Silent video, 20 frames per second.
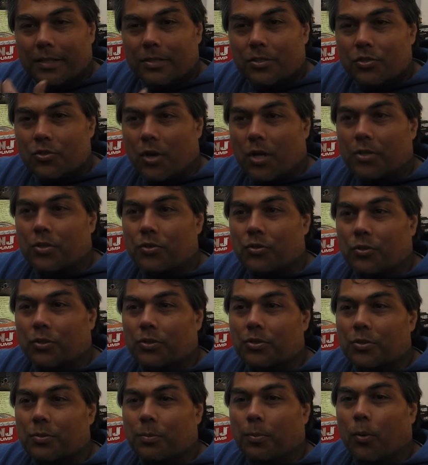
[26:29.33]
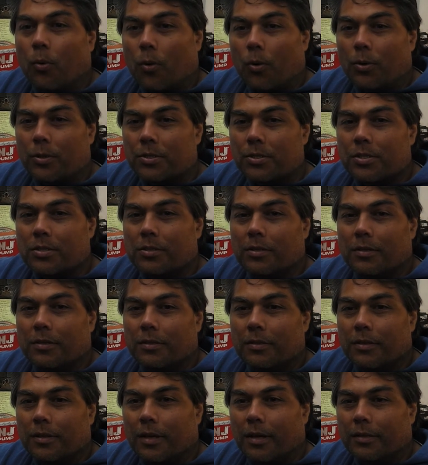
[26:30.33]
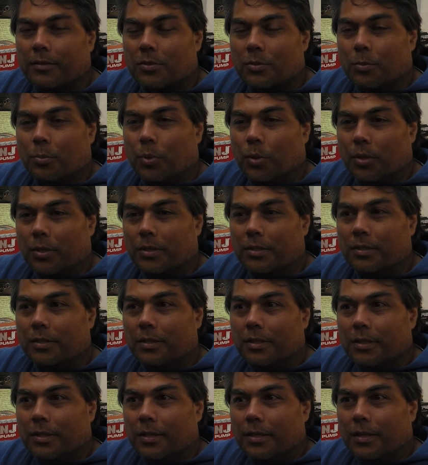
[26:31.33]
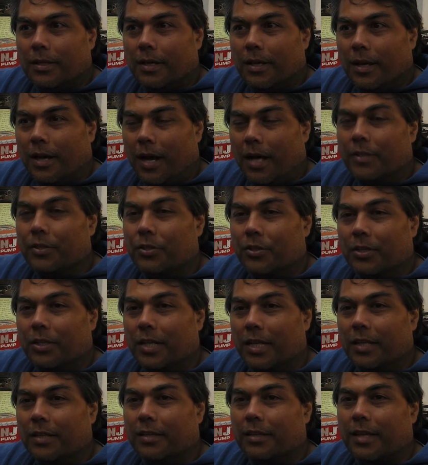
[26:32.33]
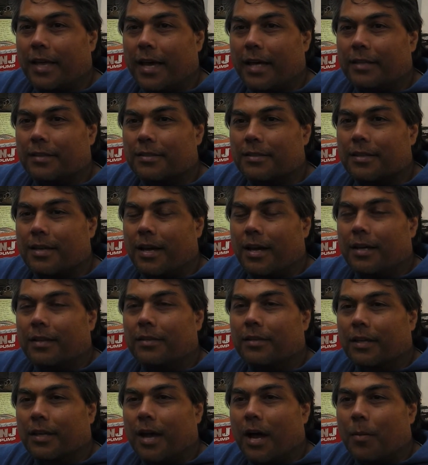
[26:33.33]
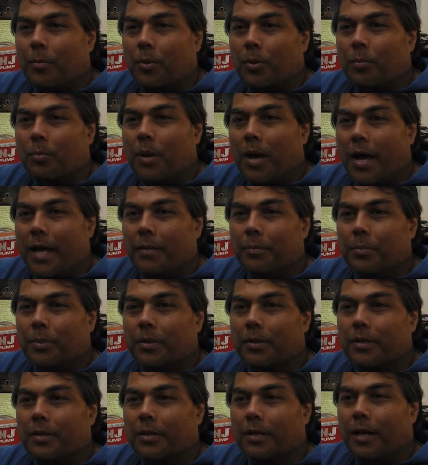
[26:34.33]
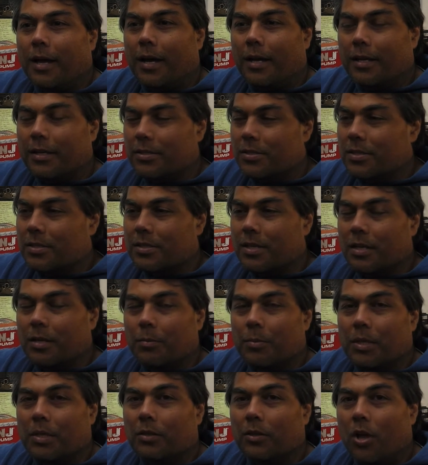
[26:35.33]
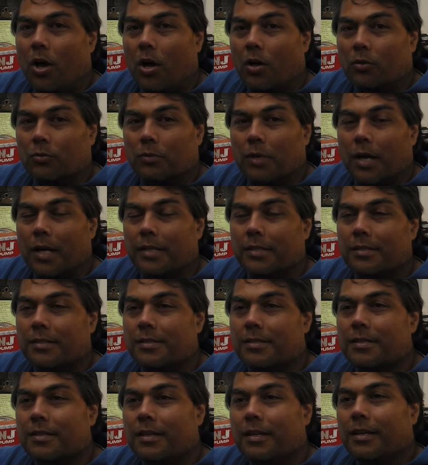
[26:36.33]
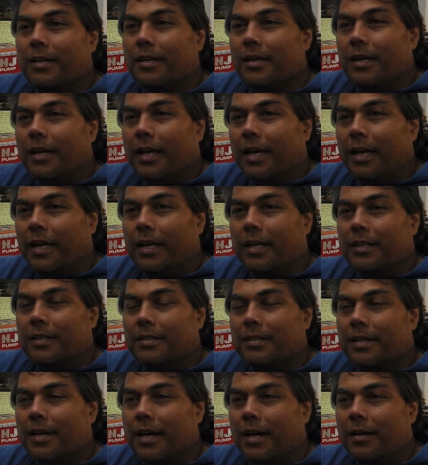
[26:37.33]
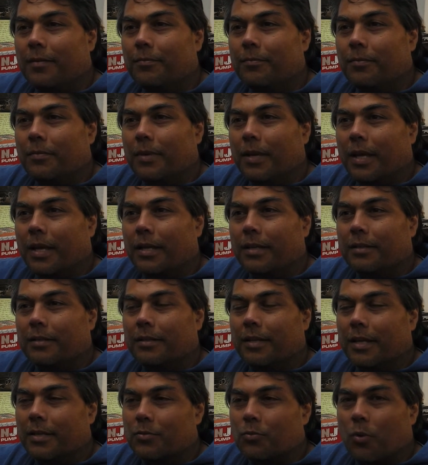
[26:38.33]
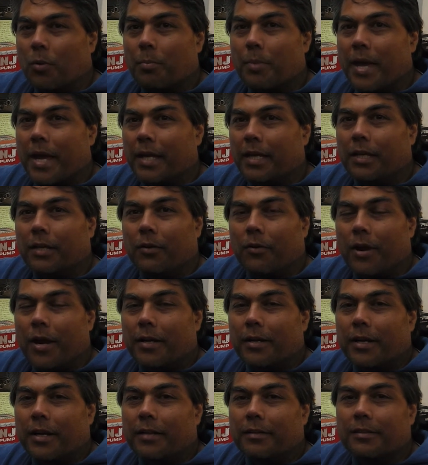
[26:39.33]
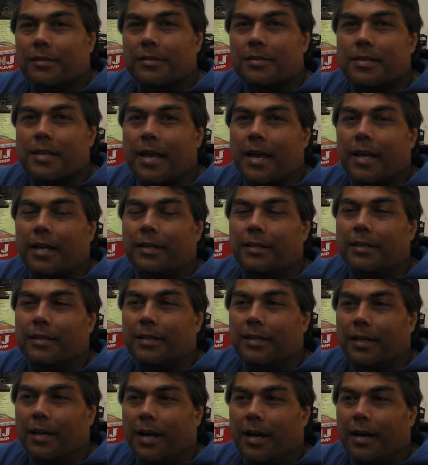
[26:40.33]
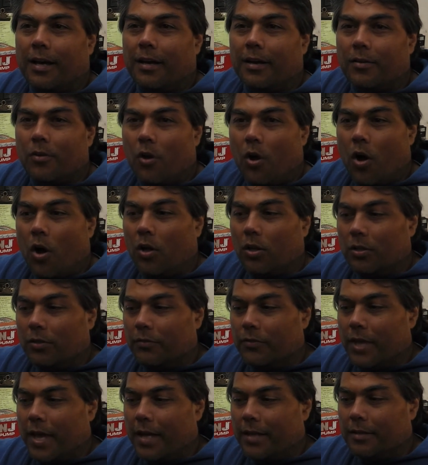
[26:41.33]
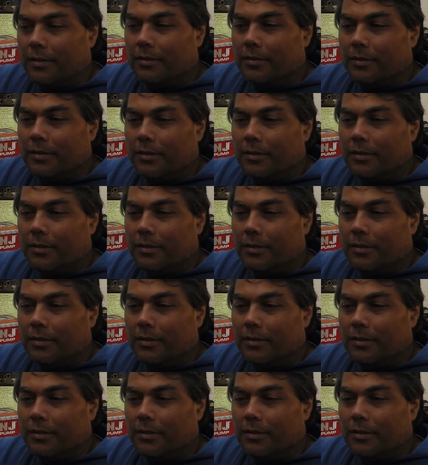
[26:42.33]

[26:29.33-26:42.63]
structural supports to put underneath that the copper pipe, because it's going to be long runs, and as we're banging around out in the sand, all of that